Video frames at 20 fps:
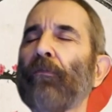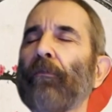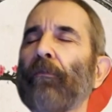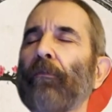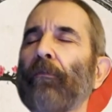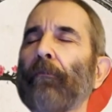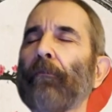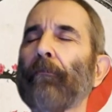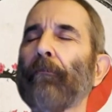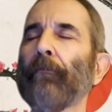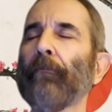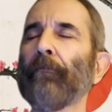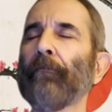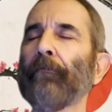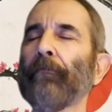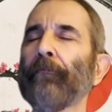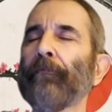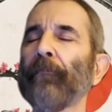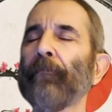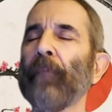
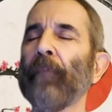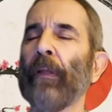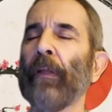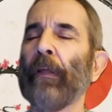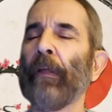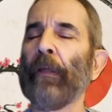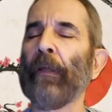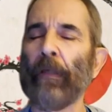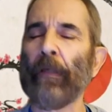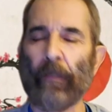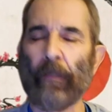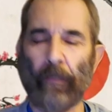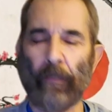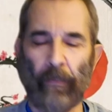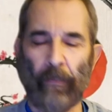(silence)